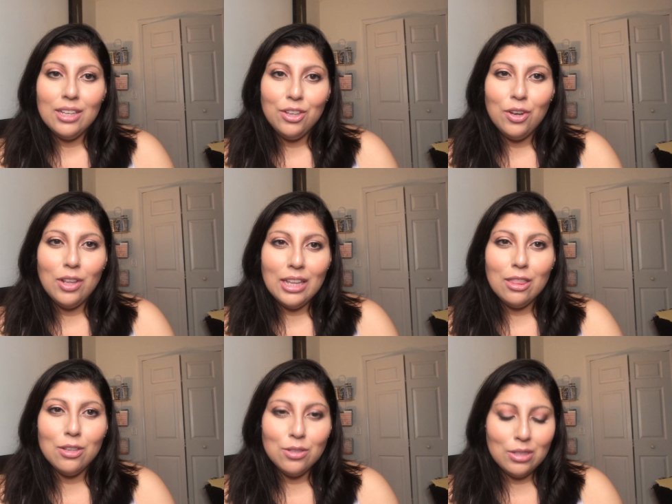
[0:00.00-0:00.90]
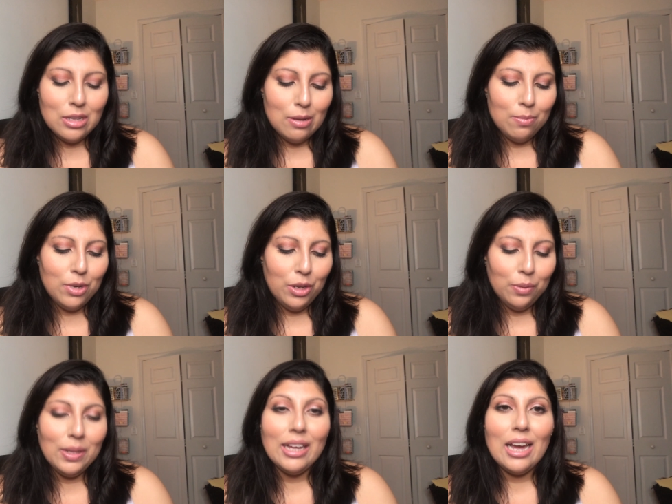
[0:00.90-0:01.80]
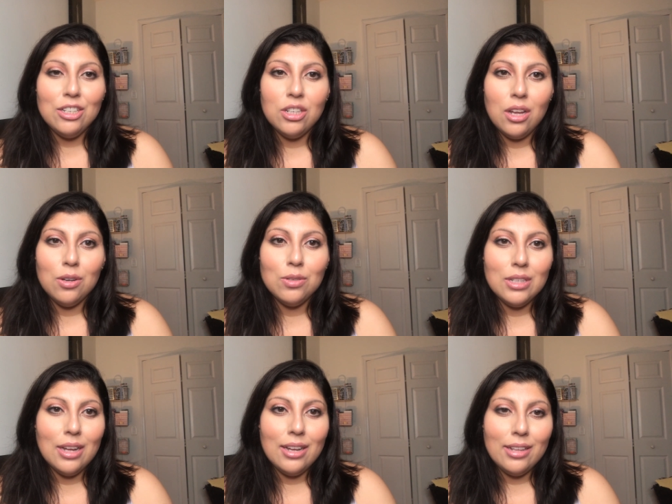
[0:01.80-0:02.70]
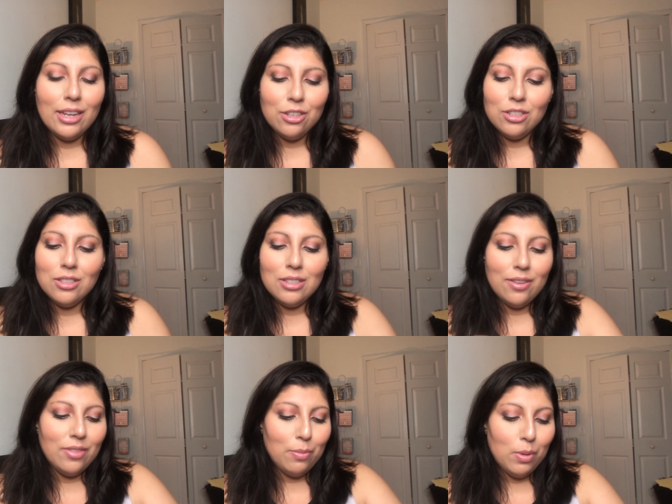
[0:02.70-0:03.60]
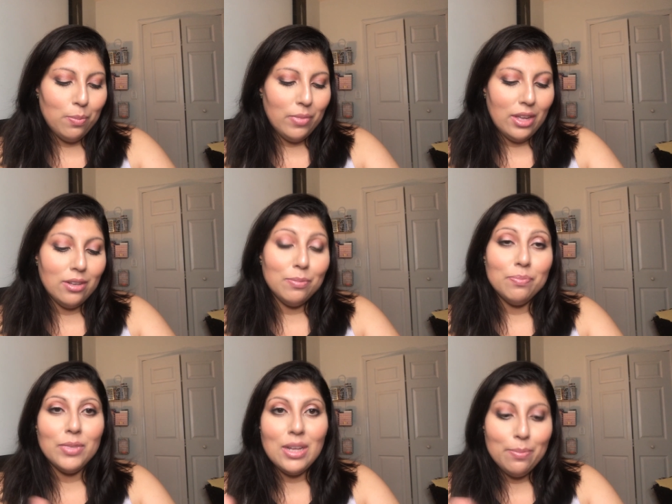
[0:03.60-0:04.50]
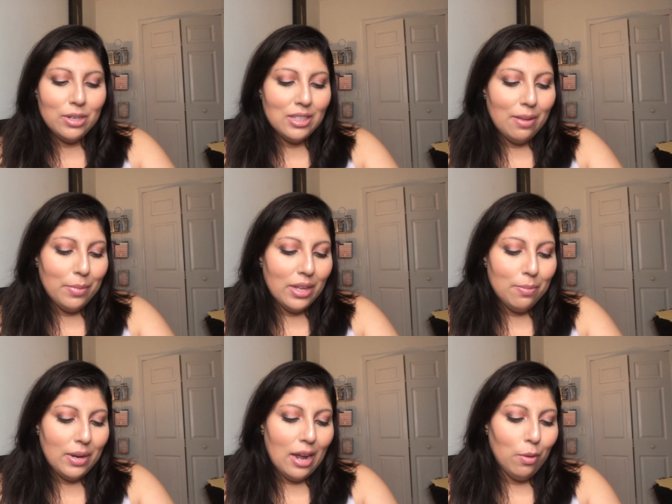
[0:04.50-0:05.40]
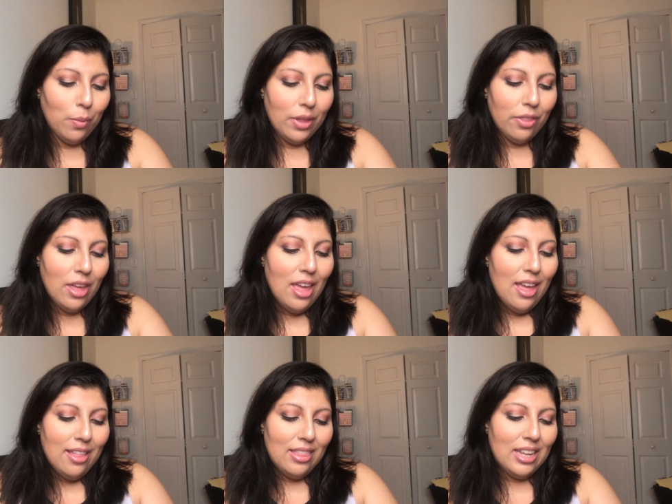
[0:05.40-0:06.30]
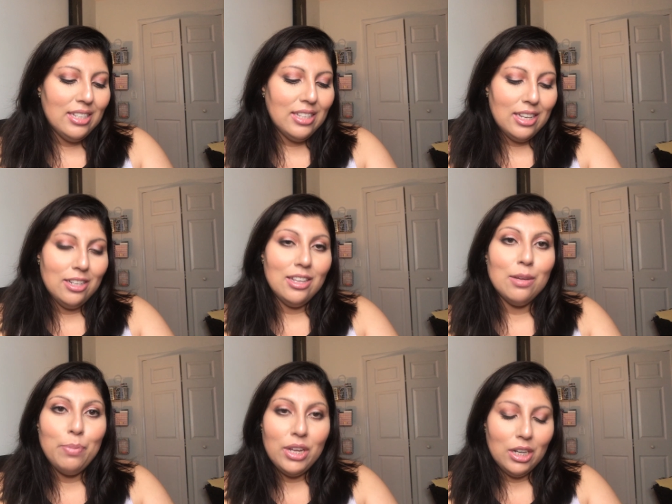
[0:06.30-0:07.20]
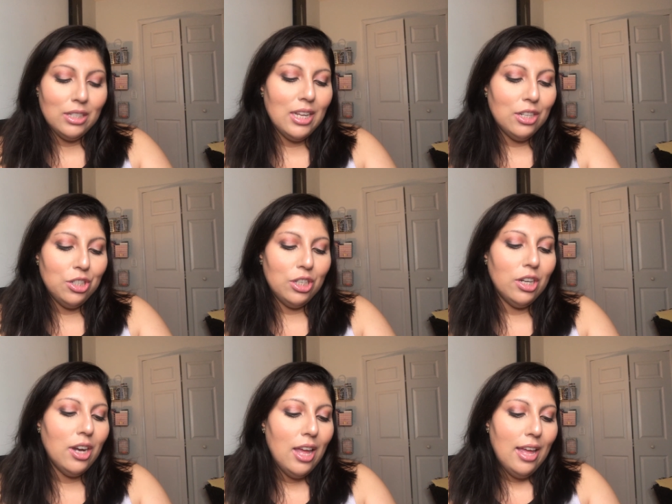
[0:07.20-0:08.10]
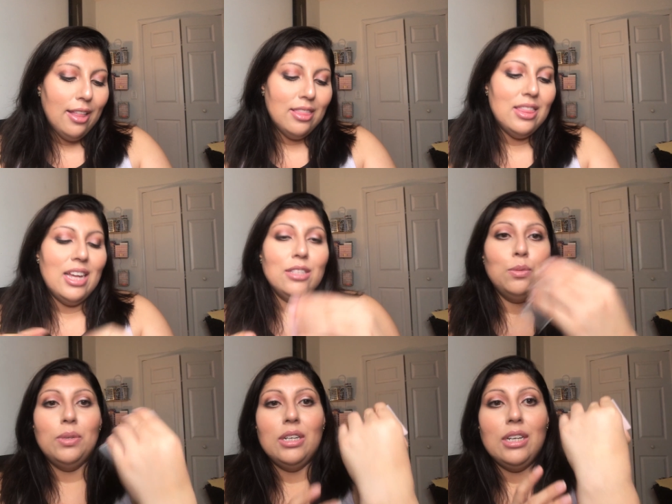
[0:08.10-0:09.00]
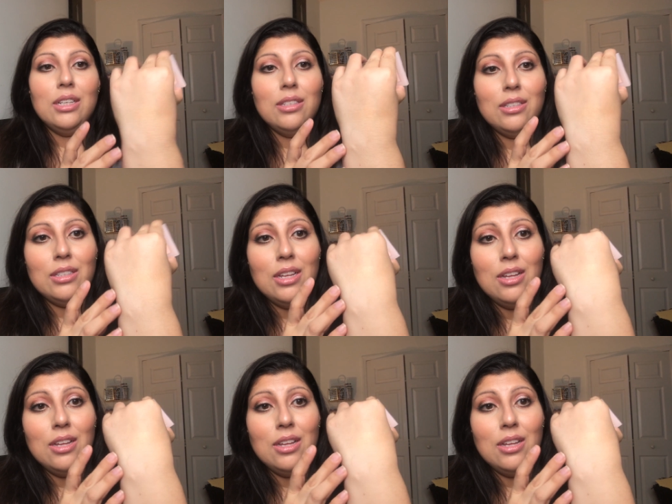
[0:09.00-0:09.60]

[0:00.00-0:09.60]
you know, like those new, like, eyeshadows and highlighters and stuff that companies have been coming out with, that is kind of like a putty texture. That's what it is.